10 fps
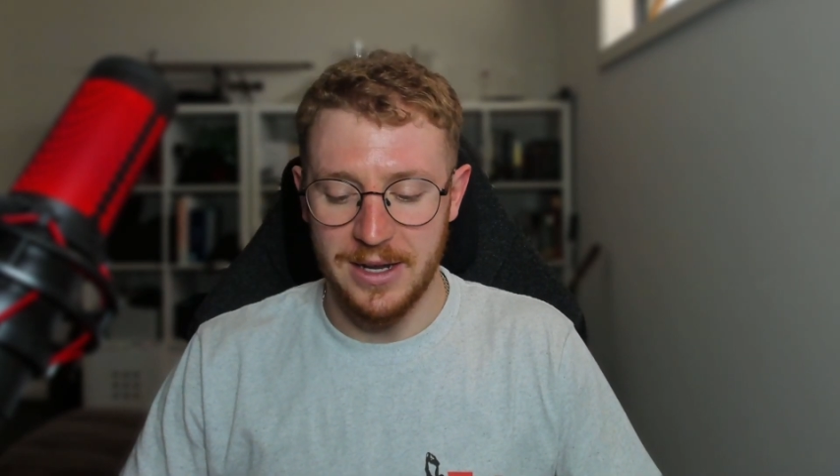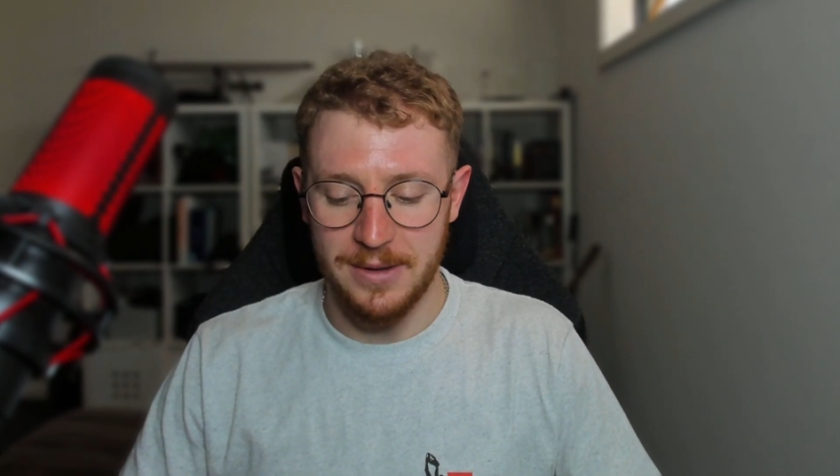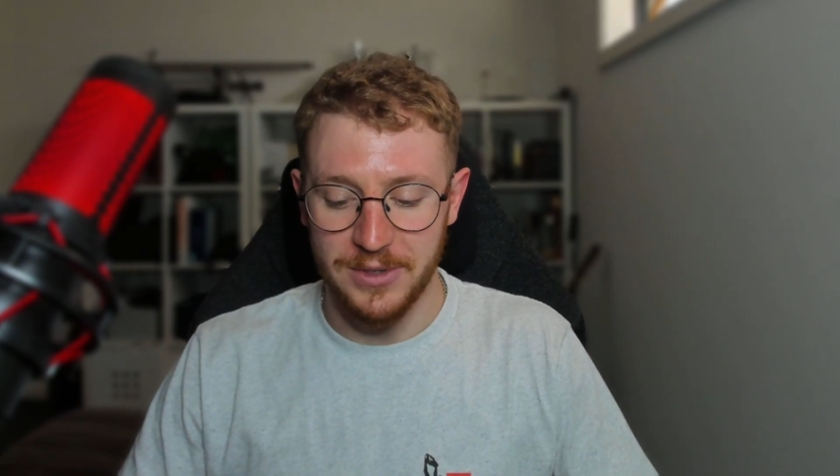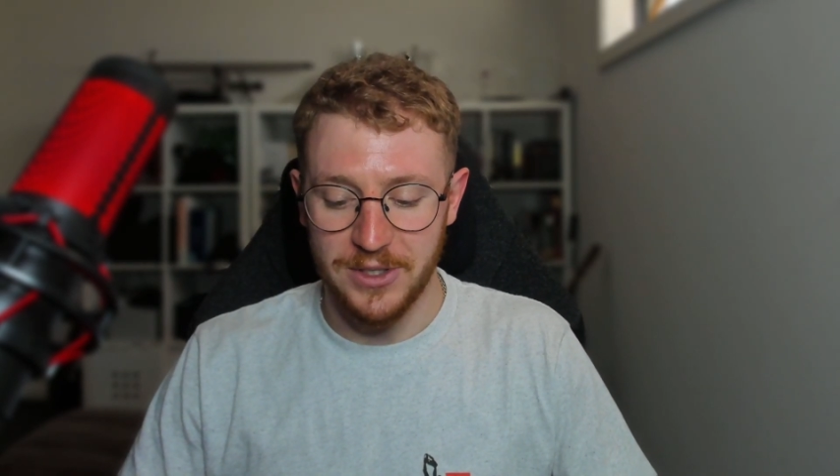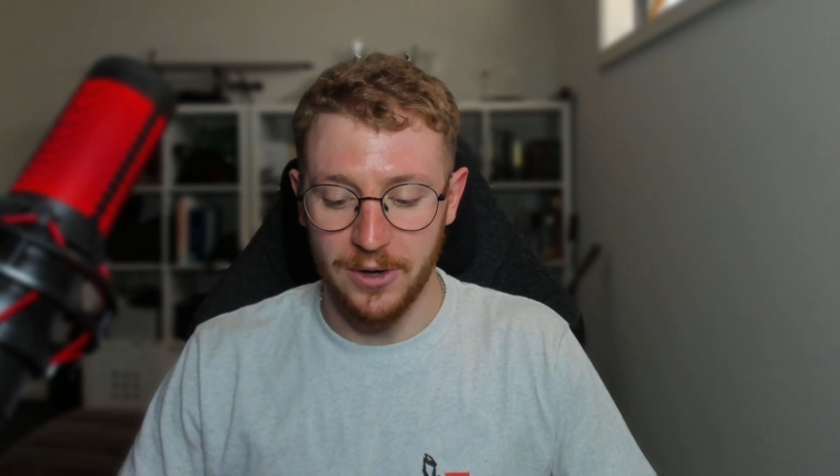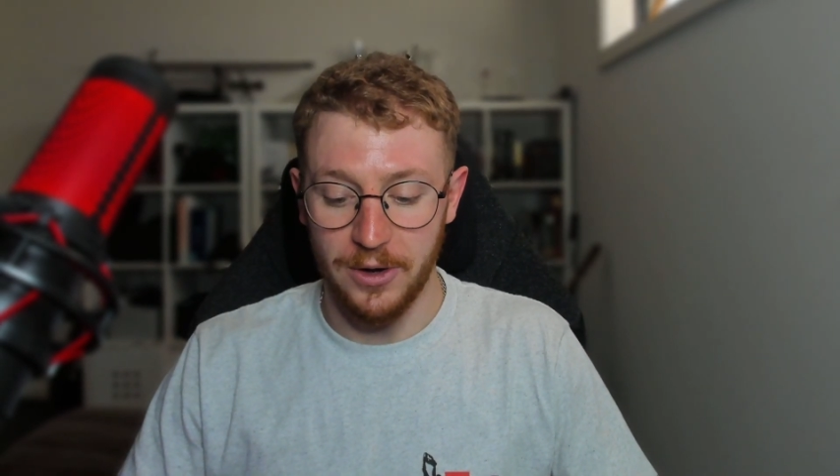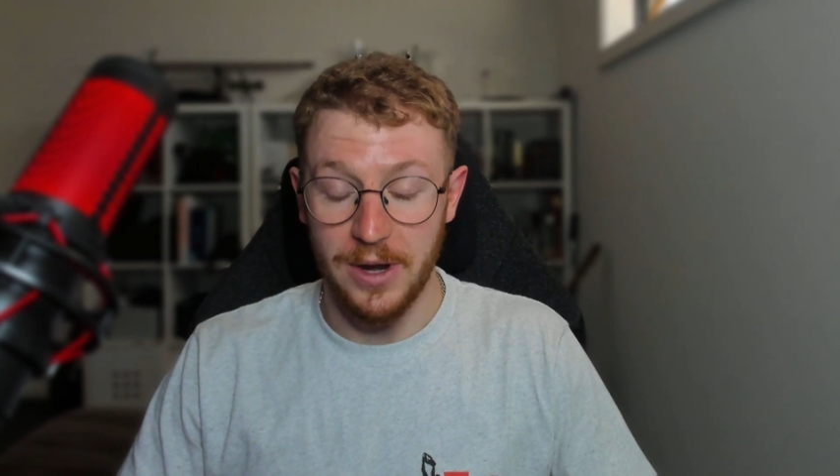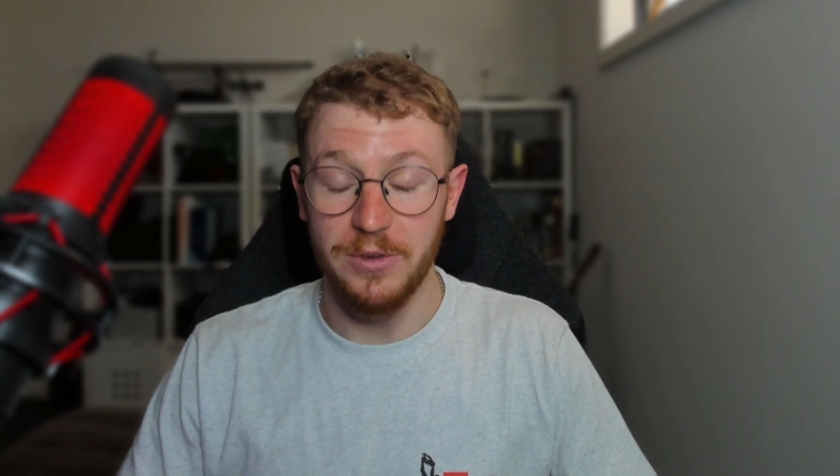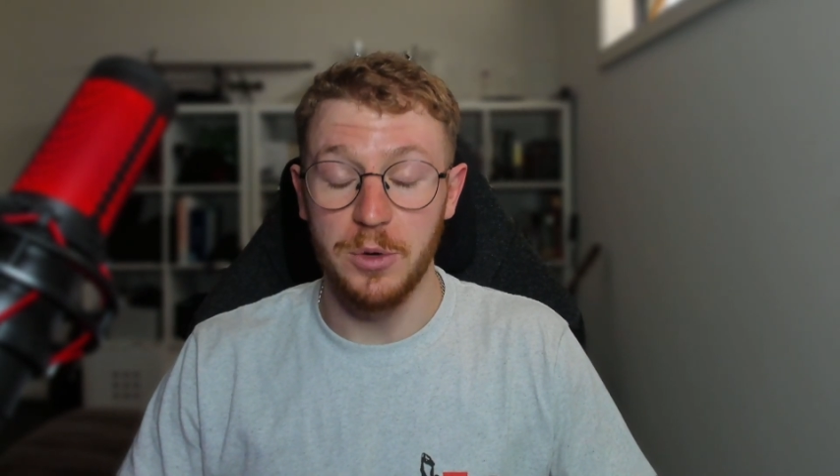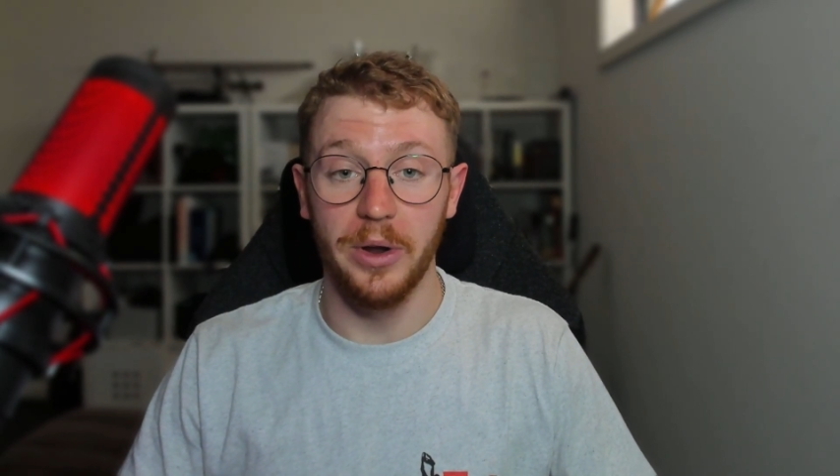So
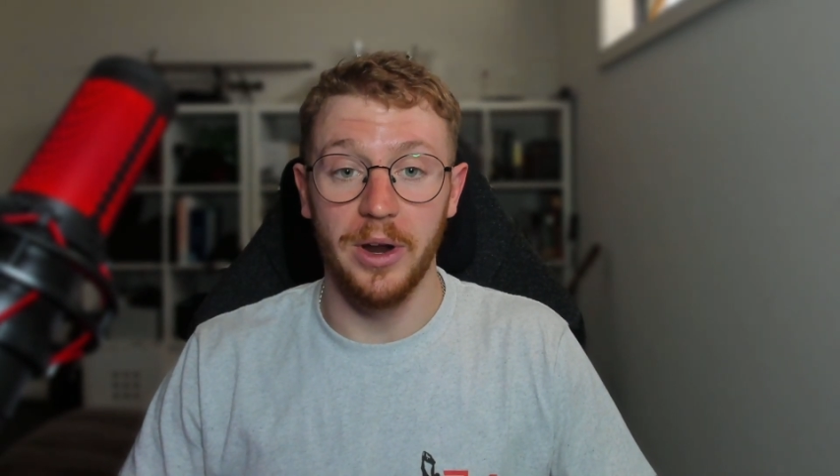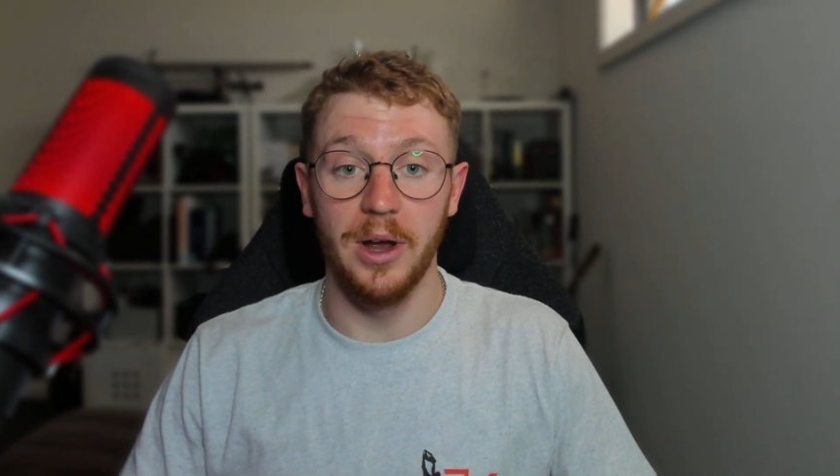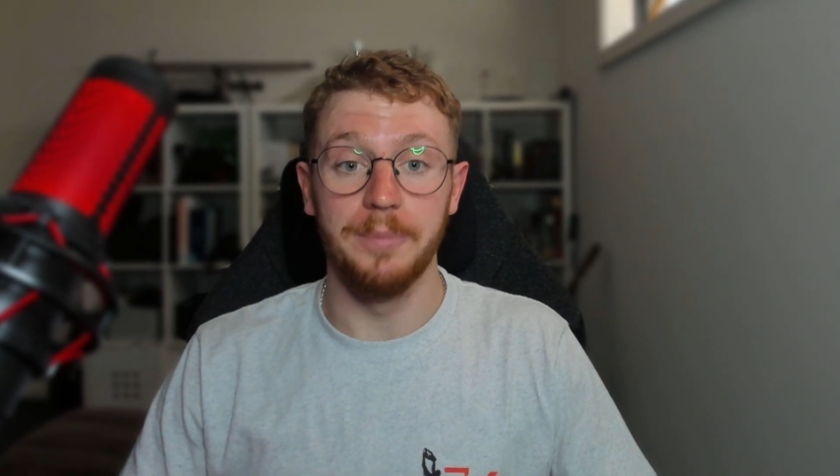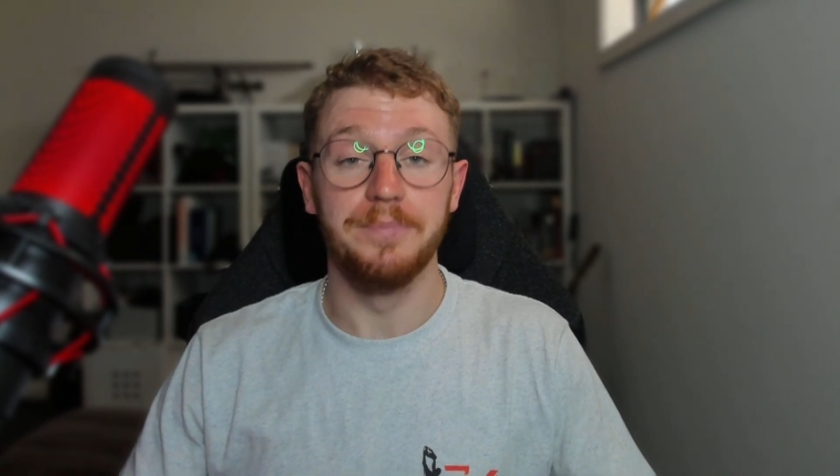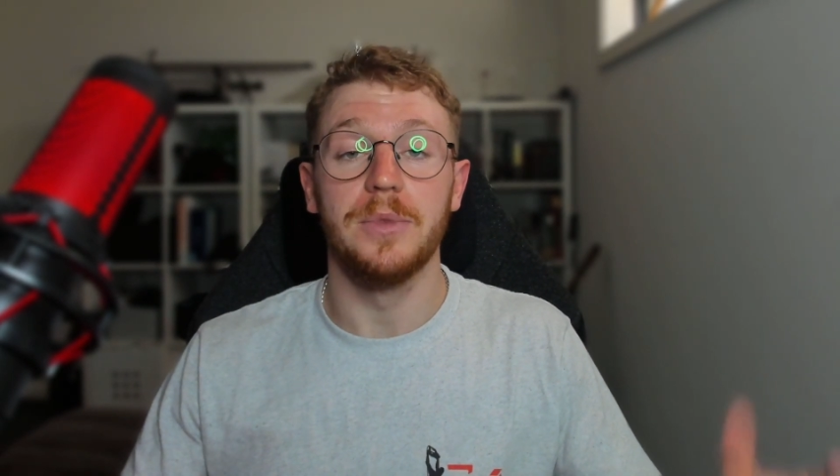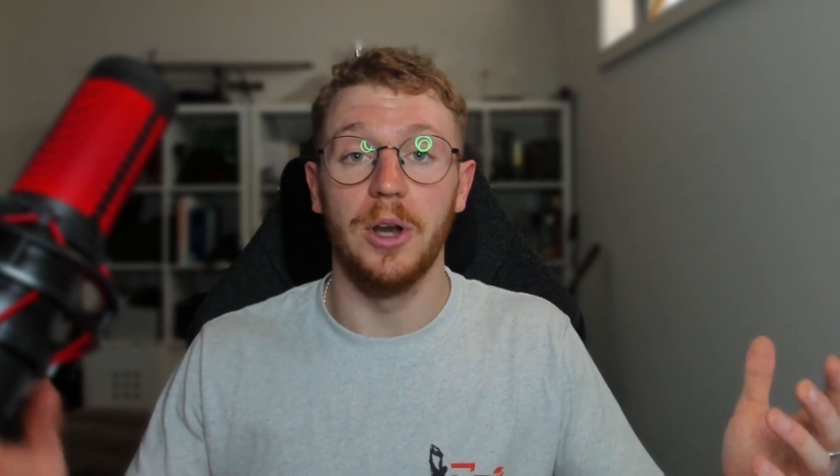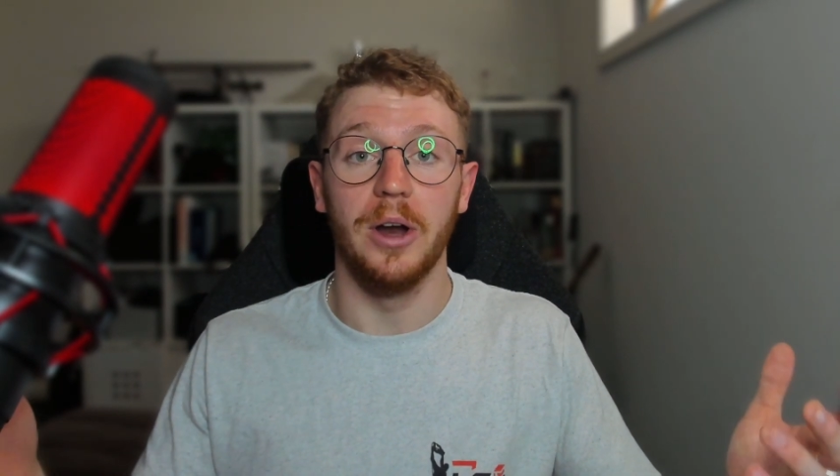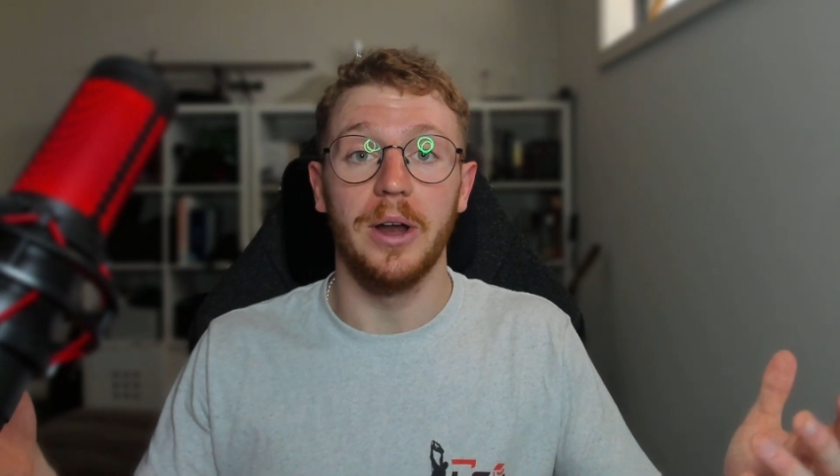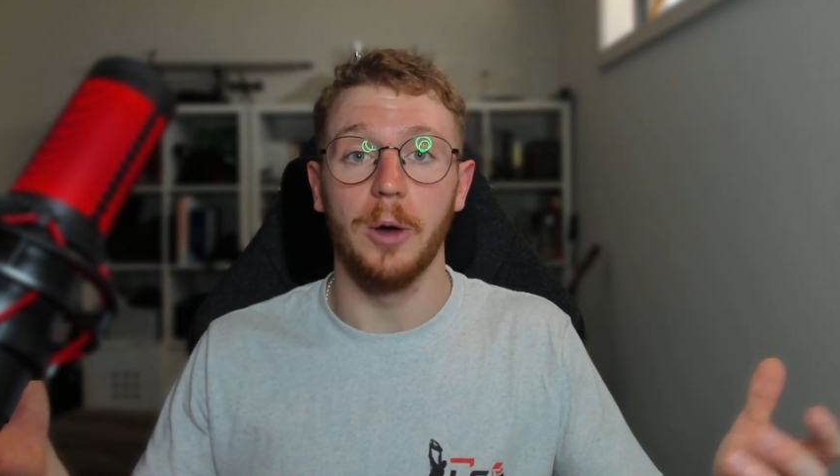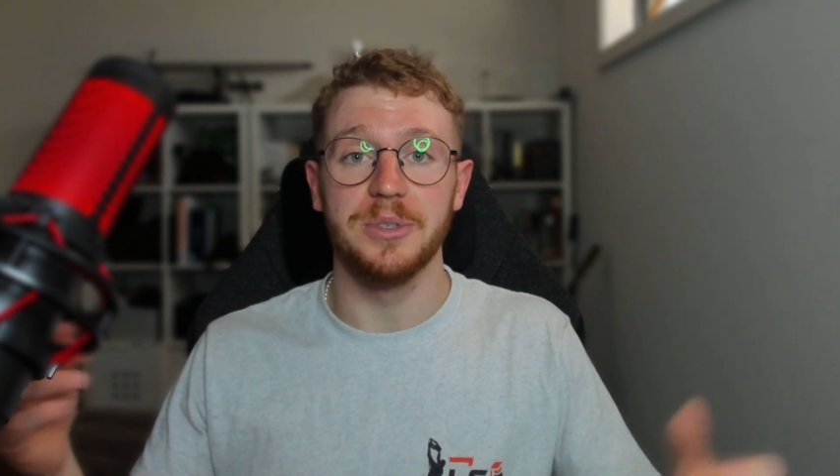if you want
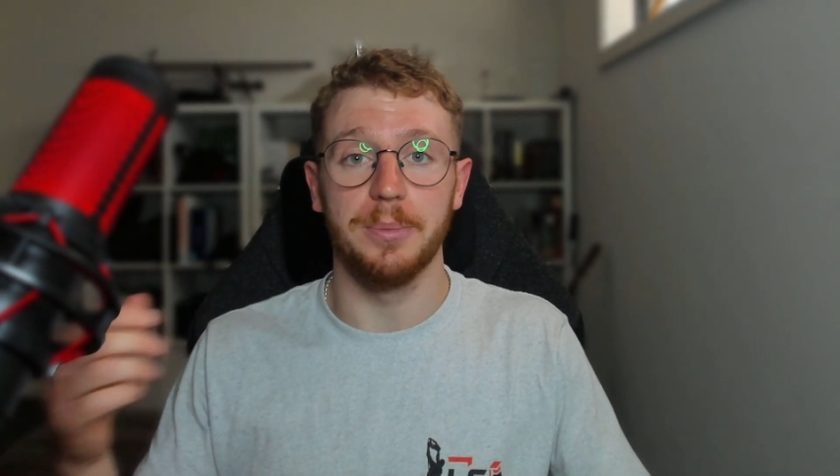to help